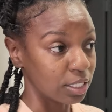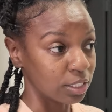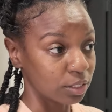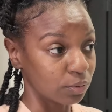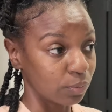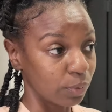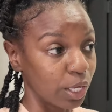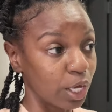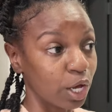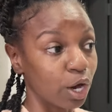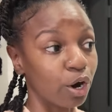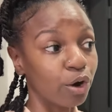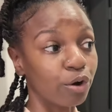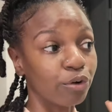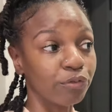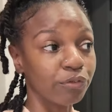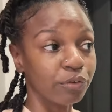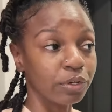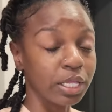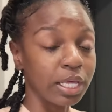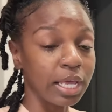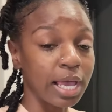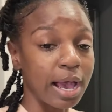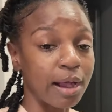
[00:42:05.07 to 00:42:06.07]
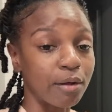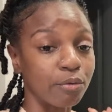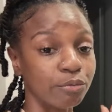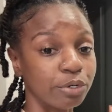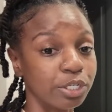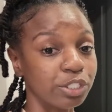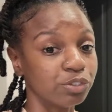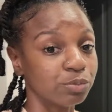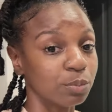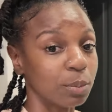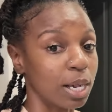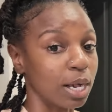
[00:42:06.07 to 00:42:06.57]
this week. Hopefully I
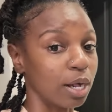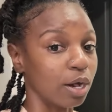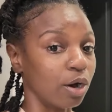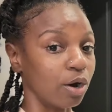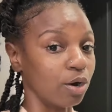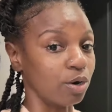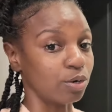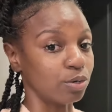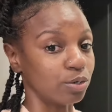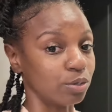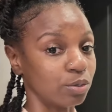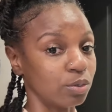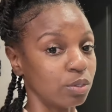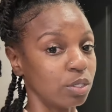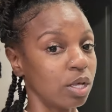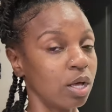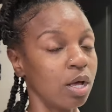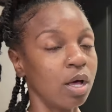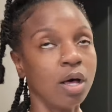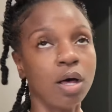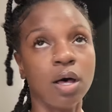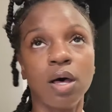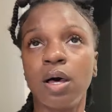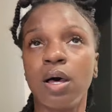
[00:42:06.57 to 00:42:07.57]
reach my goal